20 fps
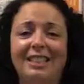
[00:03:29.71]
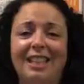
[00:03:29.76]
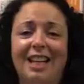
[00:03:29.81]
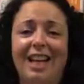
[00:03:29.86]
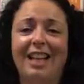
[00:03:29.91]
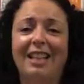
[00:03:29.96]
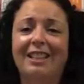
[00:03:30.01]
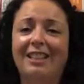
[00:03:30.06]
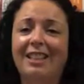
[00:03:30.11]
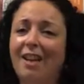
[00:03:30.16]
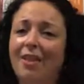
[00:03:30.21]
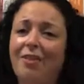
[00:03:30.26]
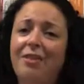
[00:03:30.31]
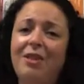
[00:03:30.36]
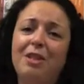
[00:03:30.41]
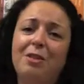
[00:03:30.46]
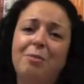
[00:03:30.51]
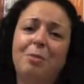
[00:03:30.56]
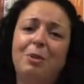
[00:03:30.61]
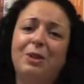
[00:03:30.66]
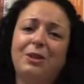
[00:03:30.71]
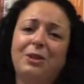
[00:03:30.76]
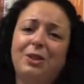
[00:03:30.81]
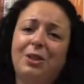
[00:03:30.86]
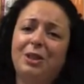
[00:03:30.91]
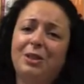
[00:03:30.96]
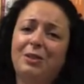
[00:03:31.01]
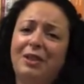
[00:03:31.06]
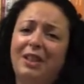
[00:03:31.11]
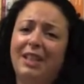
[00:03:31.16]
I love these
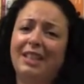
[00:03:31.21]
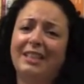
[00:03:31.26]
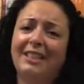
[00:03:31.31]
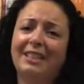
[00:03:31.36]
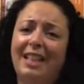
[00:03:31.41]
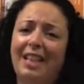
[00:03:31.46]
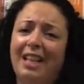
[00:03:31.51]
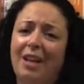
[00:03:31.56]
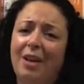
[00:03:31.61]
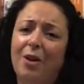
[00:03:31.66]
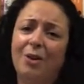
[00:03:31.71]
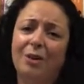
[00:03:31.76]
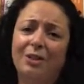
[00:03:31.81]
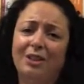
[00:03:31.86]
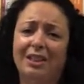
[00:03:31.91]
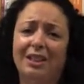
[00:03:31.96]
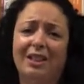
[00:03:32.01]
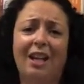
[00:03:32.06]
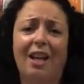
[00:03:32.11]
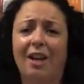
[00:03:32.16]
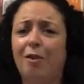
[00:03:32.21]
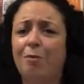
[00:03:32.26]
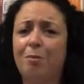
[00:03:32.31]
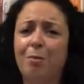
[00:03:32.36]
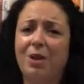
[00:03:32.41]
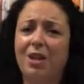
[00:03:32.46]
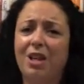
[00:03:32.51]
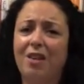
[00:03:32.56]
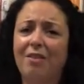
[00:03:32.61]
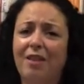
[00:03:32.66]
bookstores because they host a lot
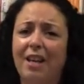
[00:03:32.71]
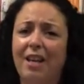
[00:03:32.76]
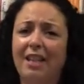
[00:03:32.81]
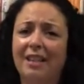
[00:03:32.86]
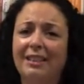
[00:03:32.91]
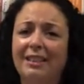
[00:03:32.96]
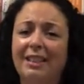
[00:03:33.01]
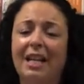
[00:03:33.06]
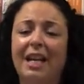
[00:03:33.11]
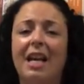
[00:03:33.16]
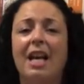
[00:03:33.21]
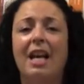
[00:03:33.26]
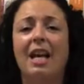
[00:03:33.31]
of book events,